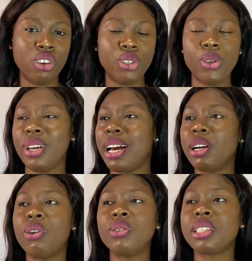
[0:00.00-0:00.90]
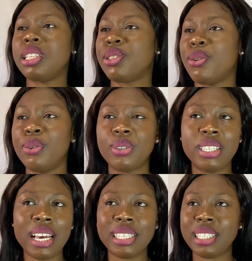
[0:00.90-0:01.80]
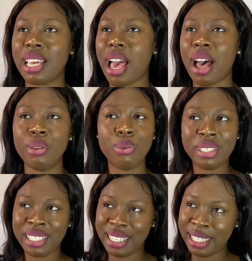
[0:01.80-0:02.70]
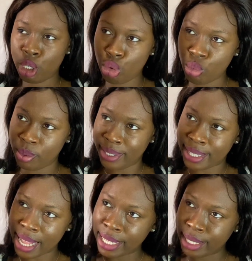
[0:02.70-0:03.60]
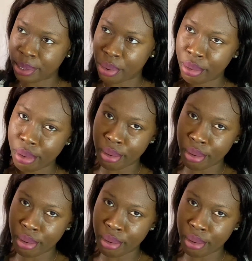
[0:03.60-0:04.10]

So you can't see someone today and say, ah, no, it's you. It's like this, go.